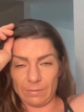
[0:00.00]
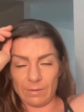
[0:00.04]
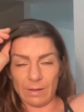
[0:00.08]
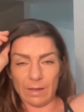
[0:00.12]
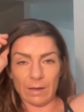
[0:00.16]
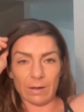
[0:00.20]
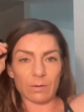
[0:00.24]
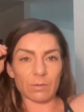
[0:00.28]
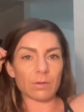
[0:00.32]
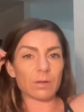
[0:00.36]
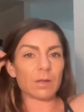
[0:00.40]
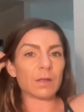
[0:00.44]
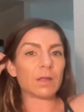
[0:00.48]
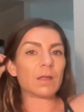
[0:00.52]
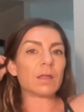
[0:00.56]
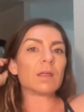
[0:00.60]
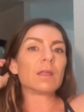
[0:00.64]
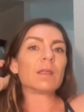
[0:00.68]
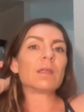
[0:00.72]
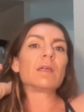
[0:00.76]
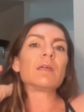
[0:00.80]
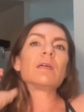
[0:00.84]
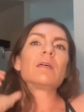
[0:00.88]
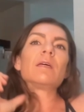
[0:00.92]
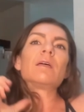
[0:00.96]
Now,
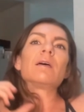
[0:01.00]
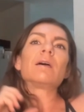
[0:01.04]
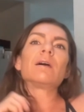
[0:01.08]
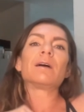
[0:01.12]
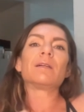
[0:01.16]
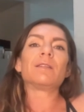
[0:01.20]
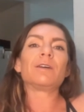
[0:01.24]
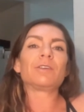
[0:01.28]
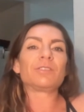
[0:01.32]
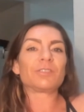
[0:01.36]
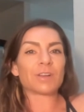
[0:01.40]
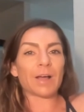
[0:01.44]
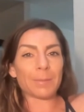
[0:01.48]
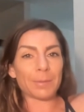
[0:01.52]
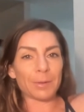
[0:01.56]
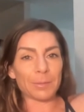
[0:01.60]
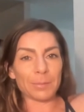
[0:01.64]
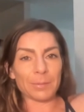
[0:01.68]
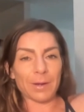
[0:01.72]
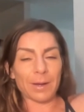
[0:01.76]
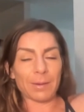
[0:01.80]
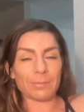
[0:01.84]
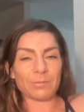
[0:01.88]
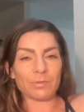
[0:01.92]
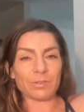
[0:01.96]
there's a couple of
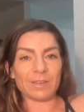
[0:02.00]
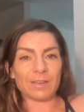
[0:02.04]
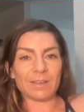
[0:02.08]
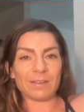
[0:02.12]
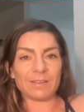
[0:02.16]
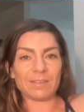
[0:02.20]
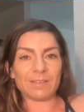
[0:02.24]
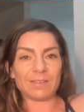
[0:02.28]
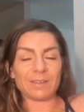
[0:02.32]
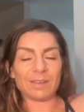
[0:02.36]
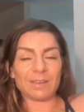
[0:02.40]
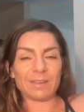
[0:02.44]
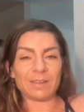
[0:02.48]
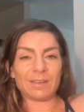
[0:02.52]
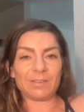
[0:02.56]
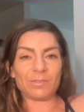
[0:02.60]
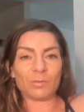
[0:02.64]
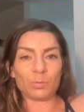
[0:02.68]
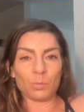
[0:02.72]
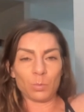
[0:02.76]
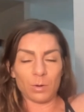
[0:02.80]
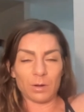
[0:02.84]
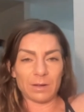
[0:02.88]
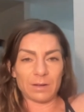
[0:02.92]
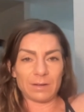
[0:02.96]
problems with this.
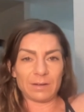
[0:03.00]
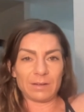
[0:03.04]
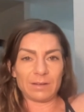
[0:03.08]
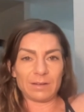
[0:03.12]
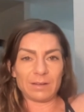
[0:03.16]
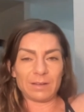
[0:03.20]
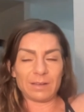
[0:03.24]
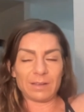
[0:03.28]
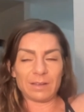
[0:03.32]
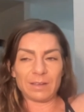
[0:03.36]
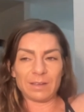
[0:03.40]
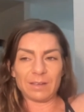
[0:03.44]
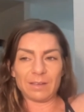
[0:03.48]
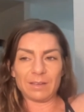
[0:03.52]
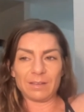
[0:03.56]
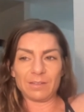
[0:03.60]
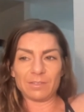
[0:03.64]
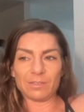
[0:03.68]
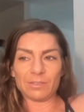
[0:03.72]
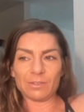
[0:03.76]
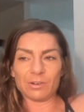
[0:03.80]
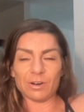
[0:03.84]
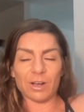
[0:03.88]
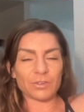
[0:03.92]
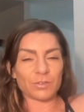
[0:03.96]
Is one
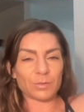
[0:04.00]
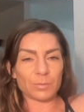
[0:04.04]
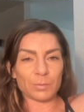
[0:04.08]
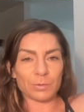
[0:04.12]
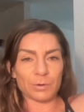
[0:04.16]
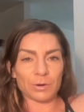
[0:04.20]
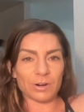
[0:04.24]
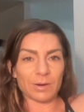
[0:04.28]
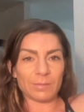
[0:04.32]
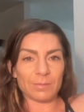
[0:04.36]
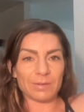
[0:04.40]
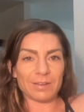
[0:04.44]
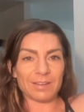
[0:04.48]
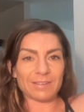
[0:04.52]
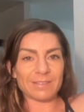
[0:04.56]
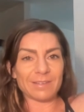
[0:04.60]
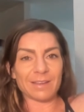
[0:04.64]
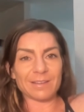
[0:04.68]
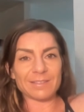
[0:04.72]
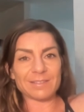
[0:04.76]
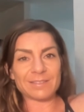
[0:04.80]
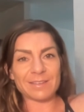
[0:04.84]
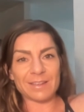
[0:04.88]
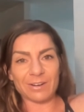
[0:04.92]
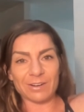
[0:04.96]
is CrossFit programming is
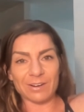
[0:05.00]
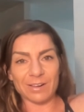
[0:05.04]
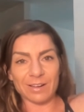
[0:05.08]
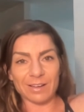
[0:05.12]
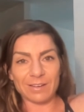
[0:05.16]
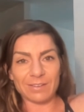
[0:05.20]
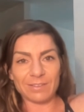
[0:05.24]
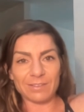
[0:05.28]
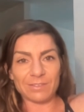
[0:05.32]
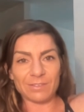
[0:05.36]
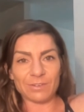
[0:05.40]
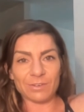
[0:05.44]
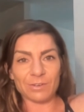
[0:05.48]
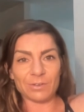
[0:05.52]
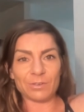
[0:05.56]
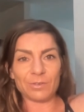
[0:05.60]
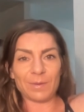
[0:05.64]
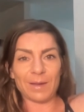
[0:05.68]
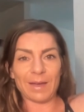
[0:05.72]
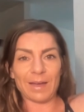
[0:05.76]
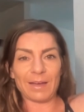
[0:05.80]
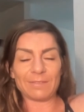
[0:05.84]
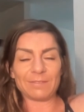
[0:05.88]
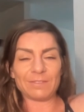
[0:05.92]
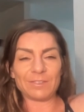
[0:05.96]
not standardized. So you
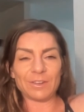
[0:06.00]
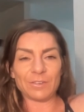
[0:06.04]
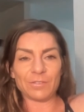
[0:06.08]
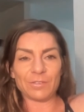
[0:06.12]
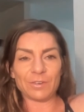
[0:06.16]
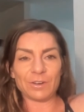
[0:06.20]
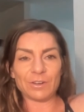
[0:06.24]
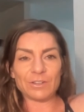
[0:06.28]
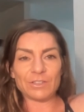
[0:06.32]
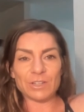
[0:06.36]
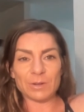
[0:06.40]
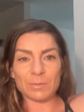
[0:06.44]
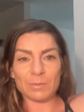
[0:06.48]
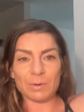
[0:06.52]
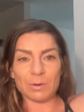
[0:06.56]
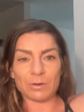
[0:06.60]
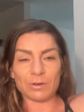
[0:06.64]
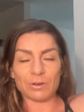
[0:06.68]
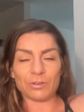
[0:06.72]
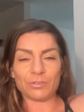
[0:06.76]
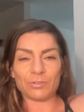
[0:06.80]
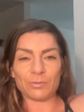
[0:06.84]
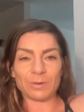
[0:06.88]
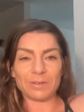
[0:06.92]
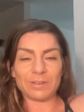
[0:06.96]
have different gym
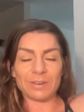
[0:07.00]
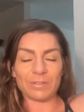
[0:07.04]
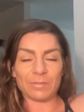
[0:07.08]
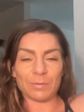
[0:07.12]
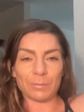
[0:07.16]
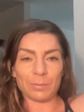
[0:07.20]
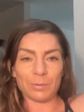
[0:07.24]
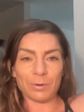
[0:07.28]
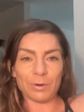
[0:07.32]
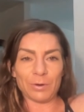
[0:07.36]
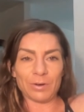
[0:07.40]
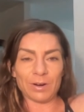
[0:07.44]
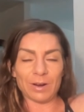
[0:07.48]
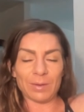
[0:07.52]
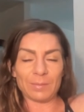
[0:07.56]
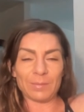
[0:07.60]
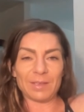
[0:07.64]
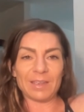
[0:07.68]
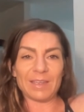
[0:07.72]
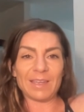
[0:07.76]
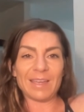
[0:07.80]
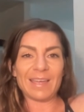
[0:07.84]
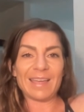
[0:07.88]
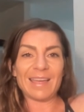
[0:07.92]
owners doing different programming.